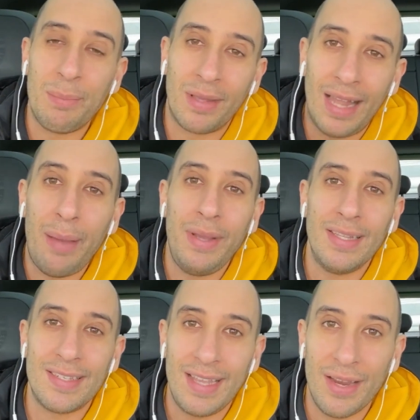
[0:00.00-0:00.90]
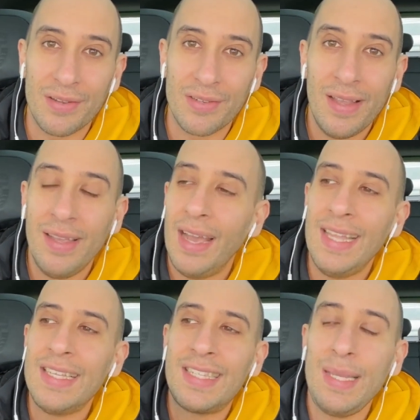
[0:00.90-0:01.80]
I'm climbing the stairs.
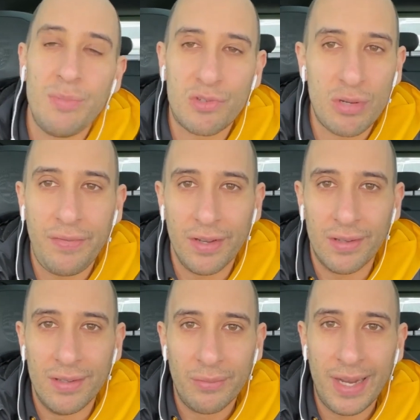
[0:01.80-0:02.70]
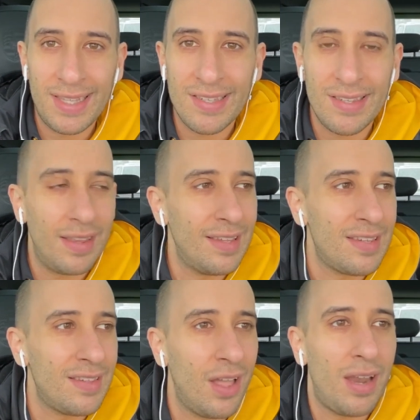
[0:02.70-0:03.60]
And this seems trivial, right? This is,
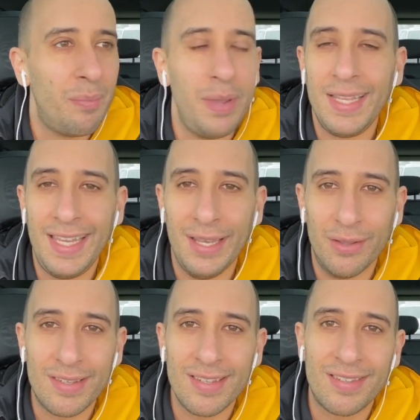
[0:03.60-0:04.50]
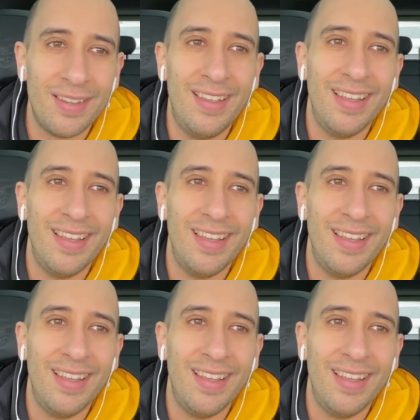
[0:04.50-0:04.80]
this is not a big deal. This is